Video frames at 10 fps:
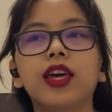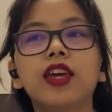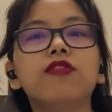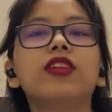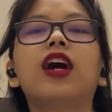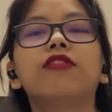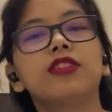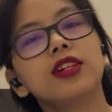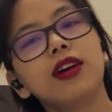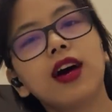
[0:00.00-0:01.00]
even
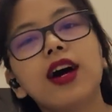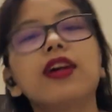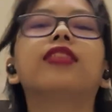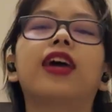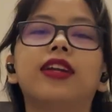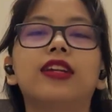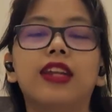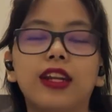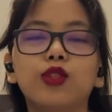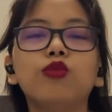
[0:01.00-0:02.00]
after her death.
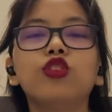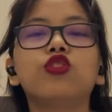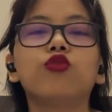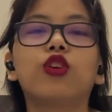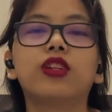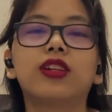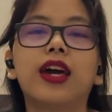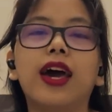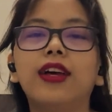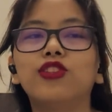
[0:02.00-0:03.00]
That is what she wanted,
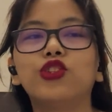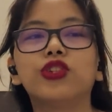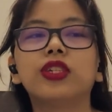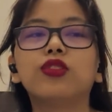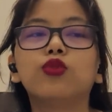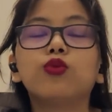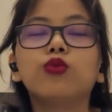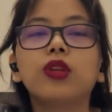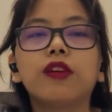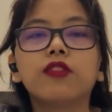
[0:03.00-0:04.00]
and she
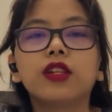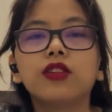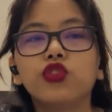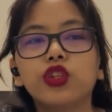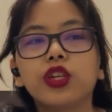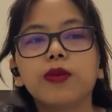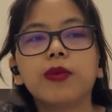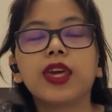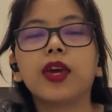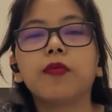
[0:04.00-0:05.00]
soon after she
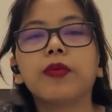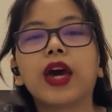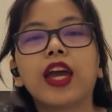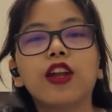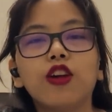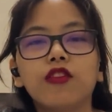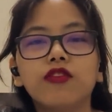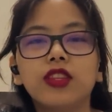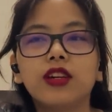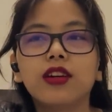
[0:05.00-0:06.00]
became kind of
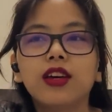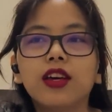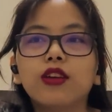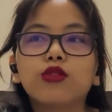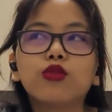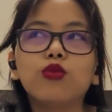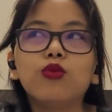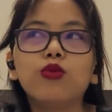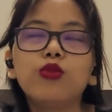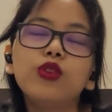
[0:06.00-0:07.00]
the
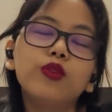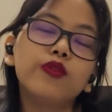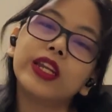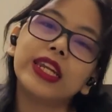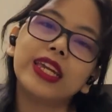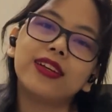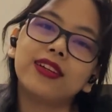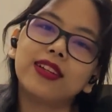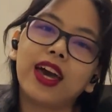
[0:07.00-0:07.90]
school witty girl.